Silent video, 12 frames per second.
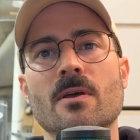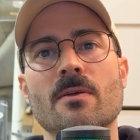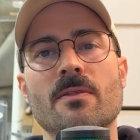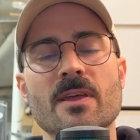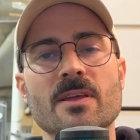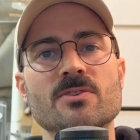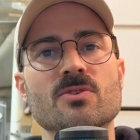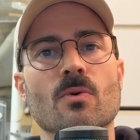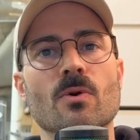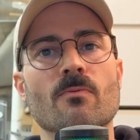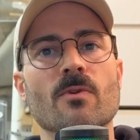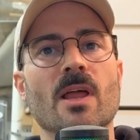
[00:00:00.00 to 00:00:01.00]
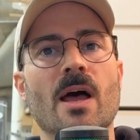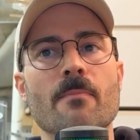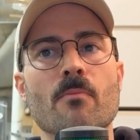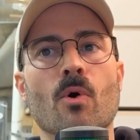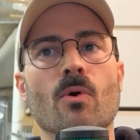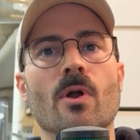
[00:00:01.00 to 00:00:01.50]
things, or rely
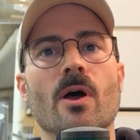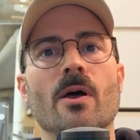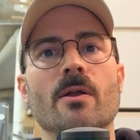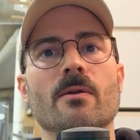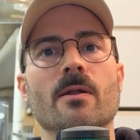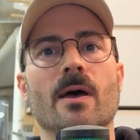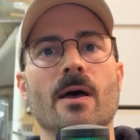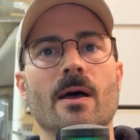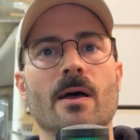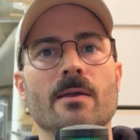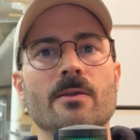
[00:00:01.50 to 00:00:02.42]
more on kind